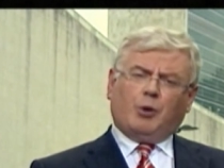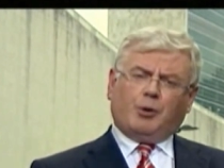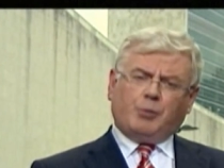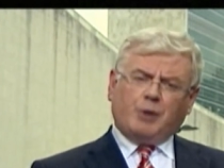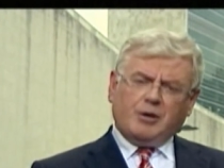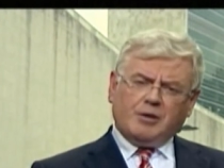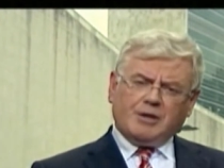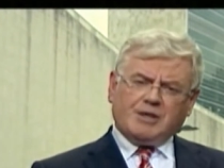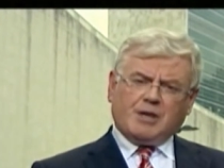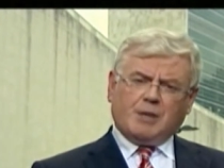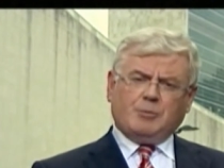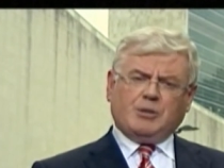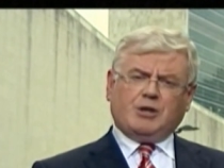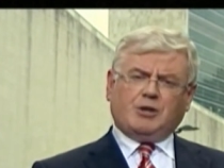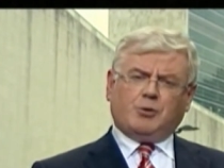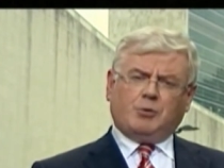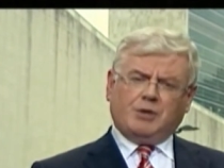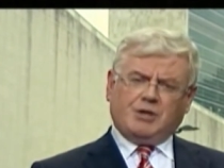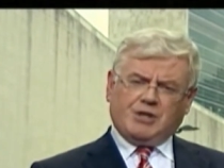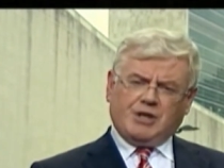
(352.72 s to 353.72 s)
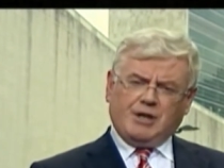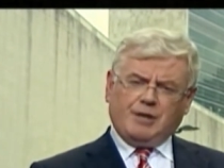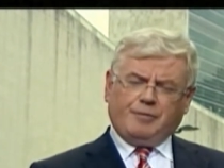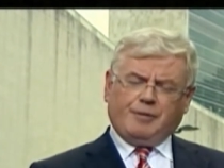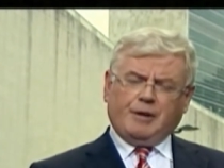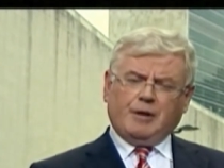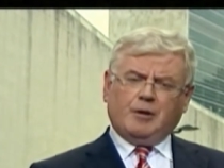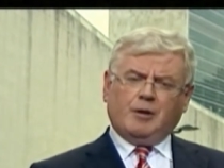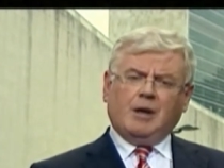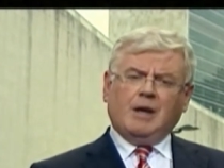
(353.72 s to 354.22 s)
What we're attempting to
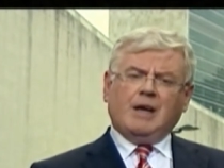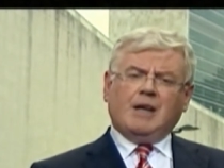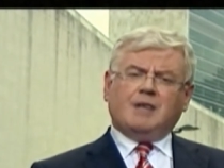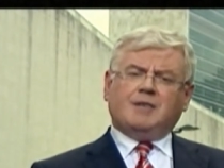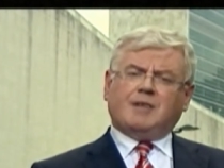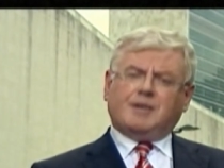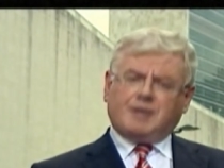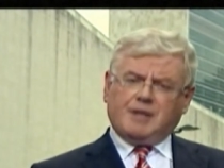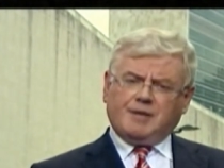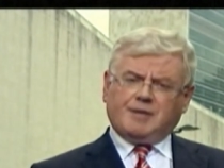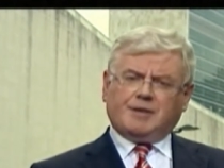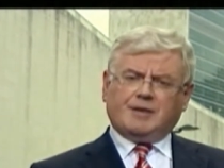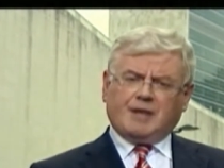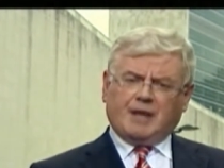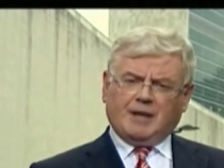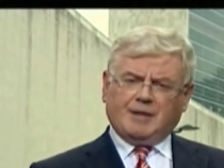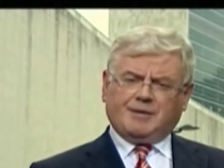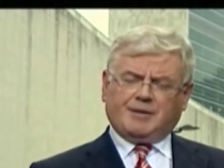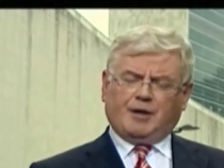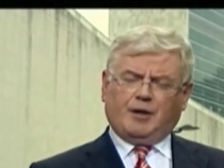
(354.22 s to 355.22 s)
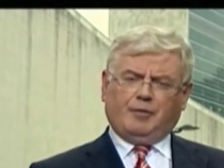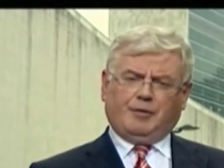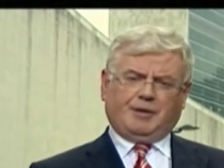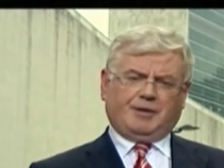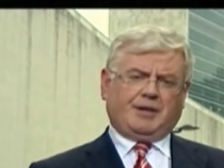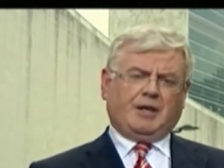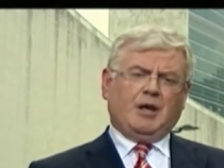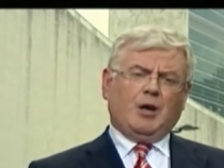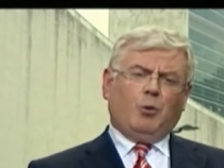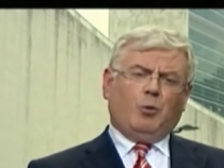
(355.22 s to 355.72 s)
achieve here is a decent health
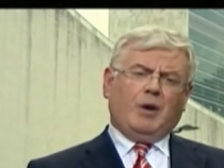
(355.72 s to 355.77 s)
service.